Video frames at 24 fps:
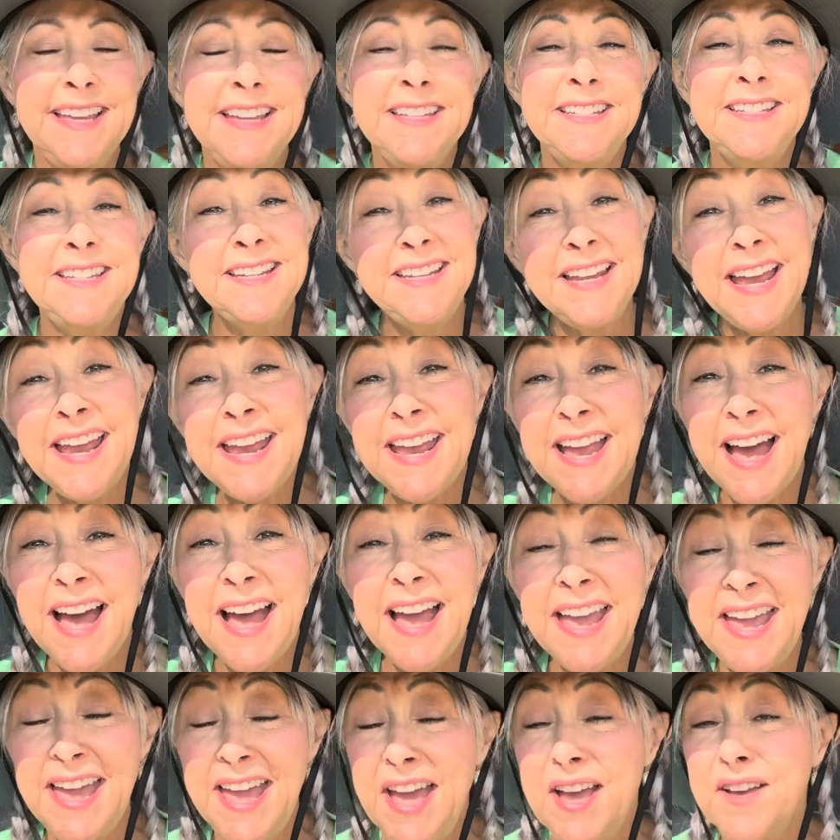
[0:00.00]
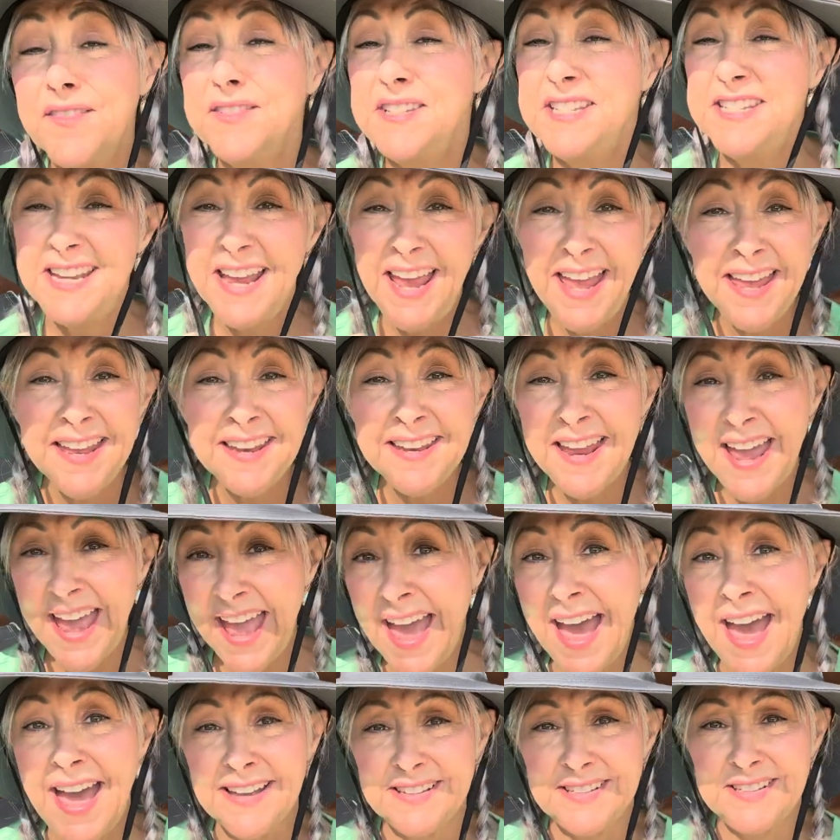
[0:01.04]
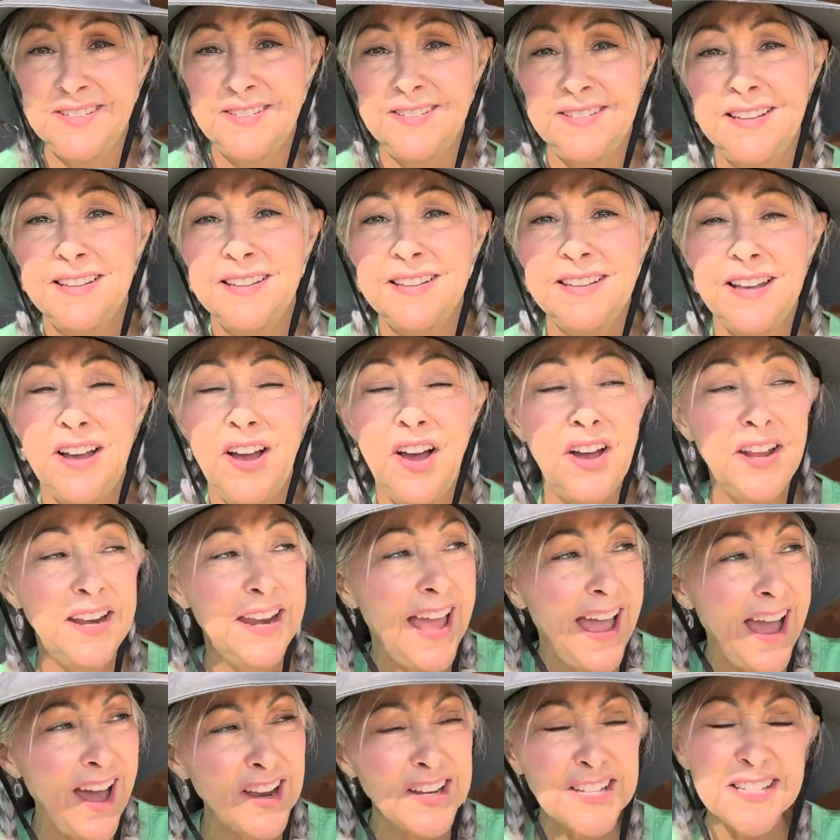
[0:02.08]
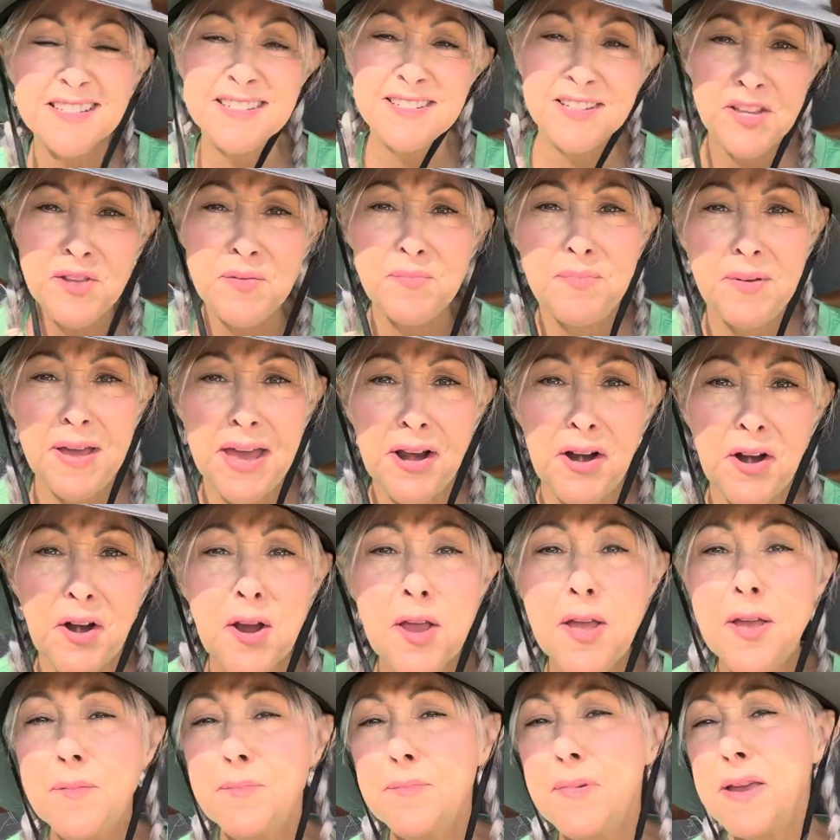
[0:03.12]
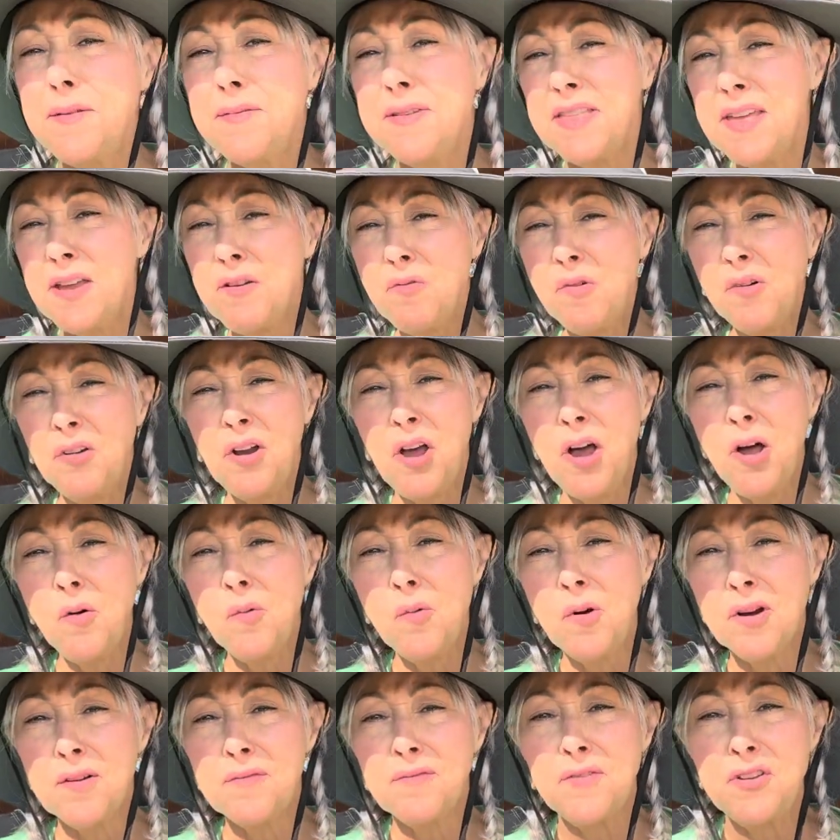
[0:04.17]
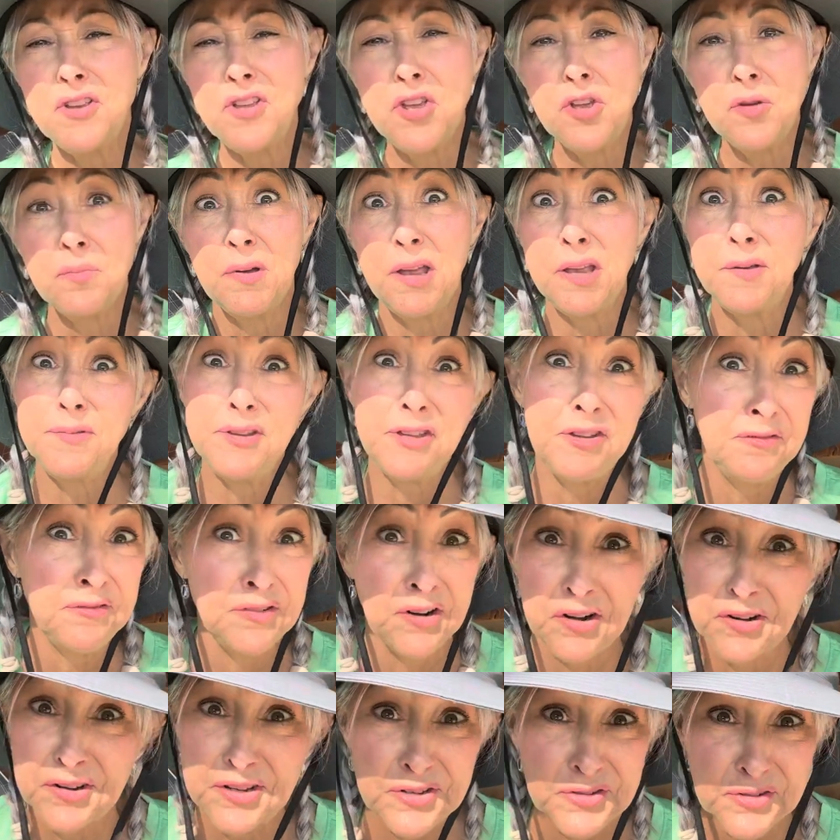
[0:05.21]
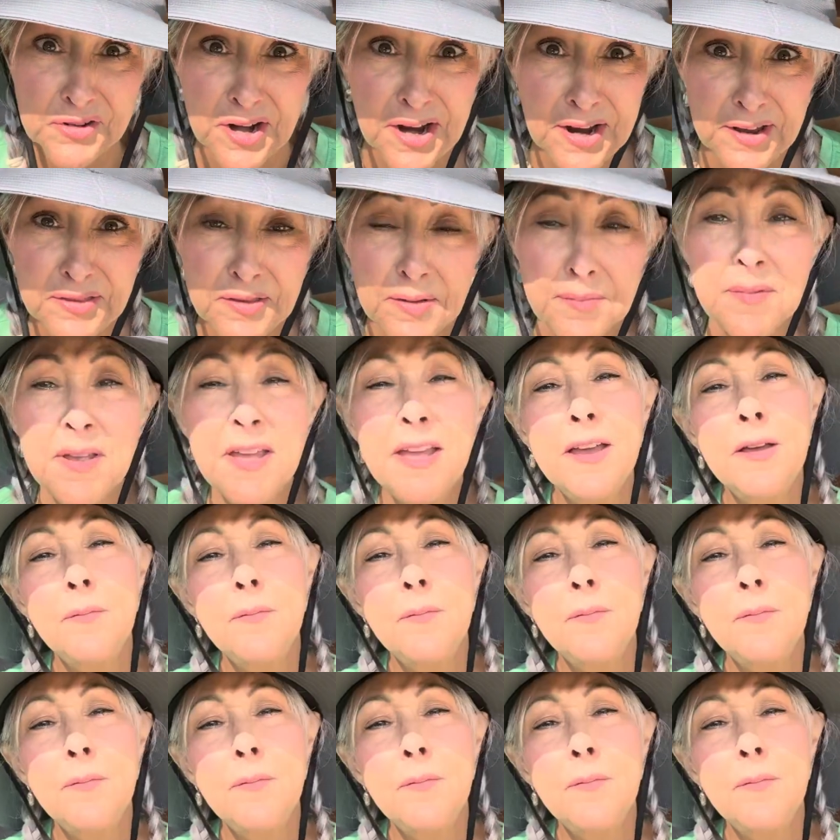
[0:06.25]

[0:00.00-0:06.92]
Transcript: Today, I have 10 hacks on how to sleep better. Maybe they won't all work for you. Maybe you've already tried them.